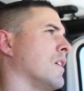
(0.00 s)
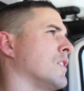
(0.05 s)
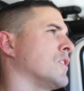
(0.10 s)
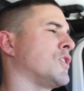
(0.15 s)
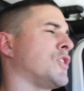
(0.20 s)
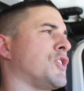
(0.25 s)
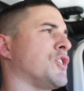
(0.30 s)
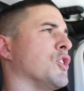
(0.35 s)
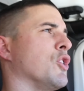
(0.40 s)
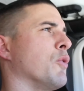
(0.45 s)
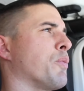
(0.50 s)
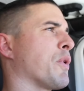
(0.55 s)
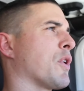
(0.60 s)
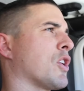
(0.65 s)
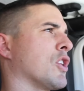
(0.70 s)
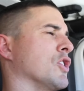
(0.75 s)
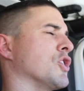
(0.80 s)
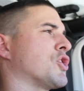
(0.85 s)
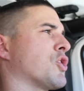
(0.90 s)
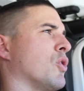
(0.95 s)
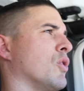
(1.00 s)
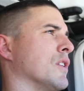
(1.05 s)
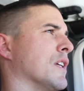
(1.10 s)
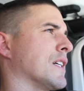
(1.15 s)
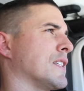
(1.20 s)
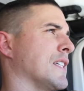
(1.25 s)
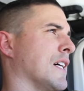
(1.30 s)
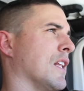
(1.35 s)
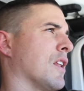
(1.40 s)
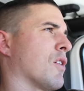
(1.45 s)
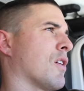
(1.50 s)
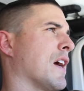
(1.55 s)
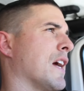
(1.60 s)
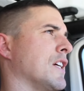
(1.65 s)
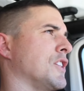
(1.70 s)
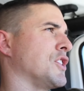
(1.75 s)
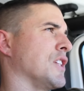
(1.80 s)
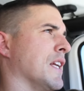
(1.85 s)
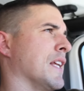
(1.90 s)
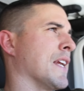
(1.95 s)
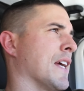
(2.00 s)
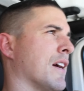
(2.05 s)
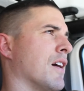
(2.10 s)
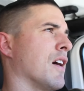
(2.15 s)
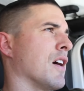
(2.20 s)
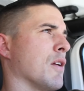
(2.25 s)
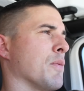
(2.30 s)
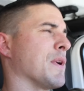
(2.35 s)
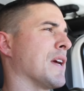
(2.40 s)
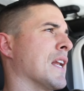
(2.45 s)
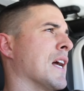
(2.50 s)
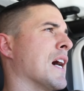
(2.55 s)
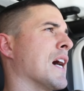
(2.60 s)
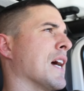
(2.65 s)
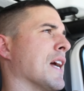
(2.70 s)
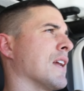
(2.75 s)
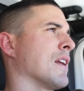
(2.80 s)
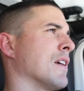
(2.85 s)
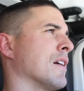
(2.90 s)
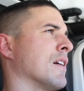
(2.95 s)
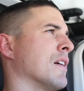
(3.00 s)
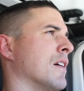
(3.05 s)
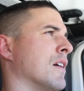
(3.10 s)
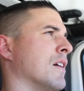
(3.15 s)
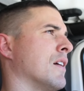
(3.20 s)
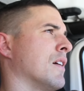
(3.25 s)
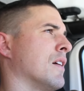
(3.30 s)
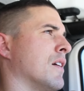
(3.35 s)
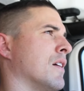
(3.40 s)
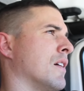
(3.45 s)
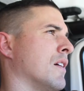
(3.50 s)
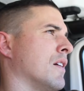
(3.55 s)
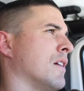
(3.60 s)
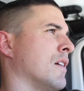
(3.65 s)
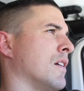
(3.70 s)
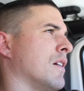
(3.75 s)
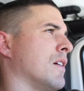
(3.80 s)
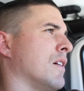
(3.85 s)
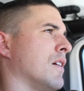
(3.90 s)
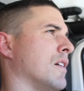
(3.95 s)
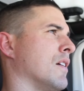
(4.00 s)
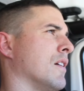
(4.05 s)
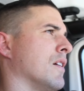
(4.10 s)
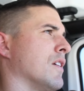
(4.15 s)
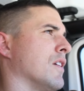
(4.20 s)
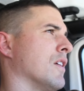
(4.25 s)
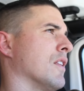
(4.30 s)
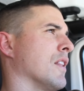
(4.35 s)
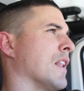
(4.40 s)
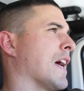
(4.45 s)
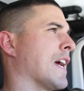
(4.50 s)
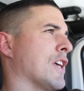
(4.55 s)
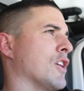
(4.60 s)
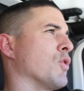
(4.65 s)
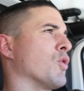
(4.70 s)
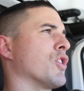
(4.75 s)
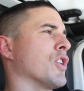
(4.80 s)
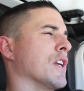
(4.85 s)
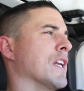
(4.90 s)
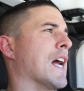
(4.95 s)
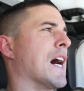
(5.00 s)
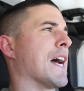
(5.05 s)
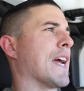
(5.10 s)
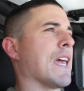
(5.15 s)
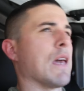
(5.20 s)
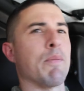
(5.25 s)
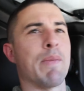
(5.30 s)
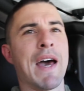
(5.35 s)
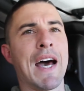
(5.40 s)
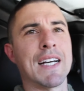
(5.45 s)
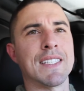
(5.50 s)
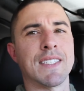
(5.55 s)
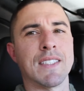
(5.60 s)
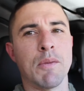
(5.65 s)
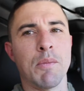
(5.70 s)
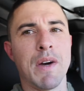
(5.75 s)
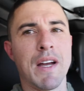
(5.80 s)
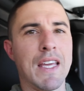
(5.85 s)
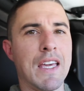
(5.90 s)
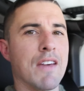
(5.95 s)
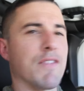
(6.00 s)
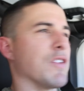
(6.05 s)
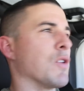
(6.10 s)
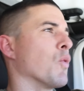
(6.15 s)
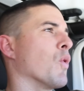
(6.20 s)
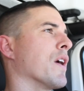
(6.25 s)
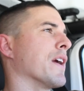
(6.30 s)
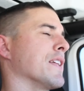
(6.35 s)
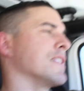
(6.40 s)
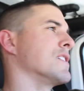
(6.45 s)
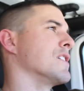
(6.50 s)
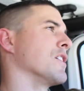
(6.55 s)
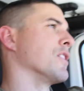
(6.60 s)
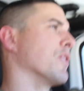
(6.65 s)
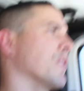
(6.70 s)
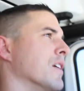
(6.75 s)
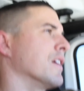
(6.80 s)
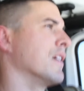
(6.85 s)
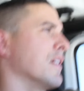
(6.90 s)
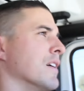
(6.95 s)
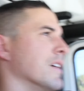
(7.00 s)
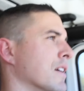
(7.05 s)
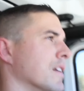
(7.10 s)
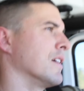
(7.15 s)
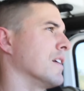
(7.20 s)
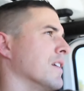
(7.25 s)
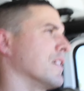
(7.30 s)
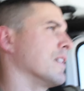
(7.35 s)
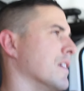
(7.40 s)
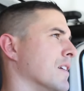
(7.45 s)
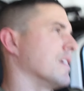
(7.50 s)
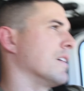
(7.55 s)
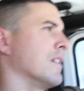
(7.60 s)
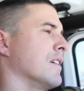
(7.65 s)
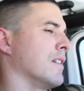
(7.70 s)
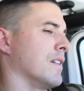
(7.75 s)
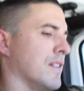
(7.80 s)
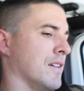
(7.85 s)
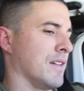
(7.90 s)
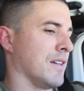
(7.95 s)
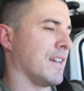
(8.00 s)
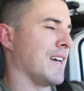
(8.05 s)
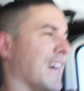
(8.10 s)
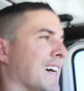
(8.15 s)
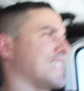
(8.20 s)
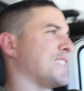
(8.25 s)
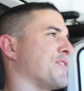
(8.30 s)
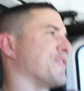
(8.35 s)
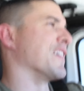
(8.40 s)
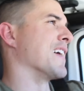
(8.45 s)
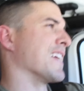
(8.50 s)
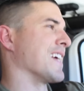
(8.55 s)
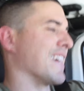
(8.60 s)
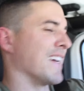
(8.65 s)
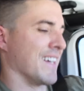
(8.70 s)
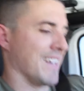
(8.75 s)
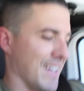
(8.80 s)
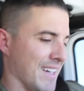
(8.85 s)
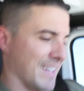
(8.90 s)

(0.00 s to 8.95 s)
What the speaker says: Super controlled acceleration in economy 9. Like, you could not get past somebody if you wanted to. That's funny.